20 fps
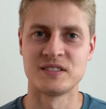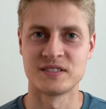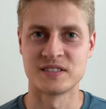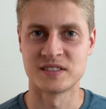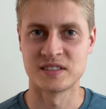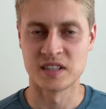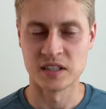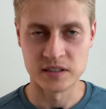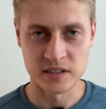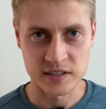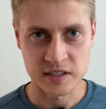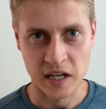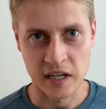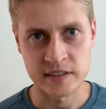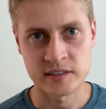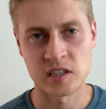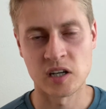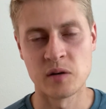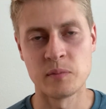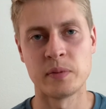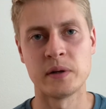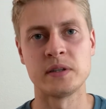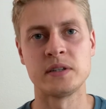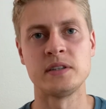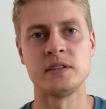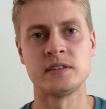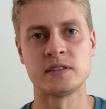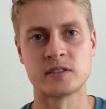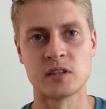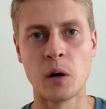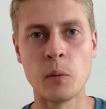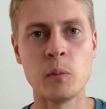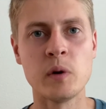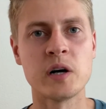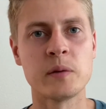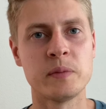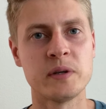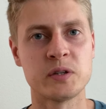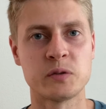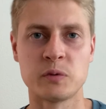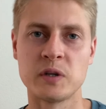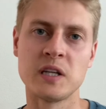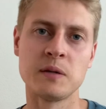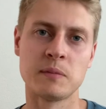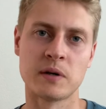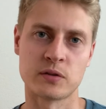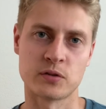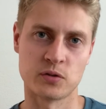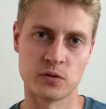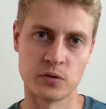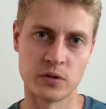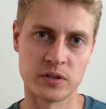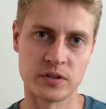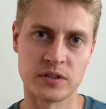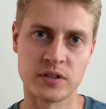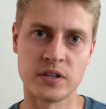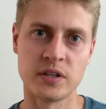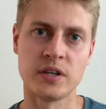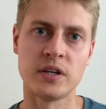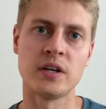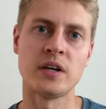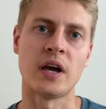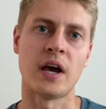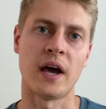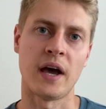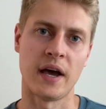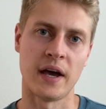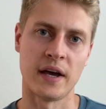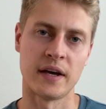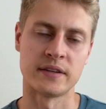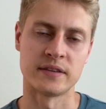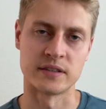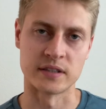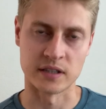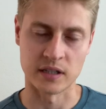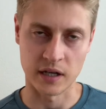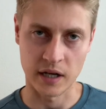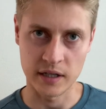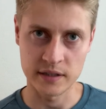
The discussed company is somewhere between maturity and decline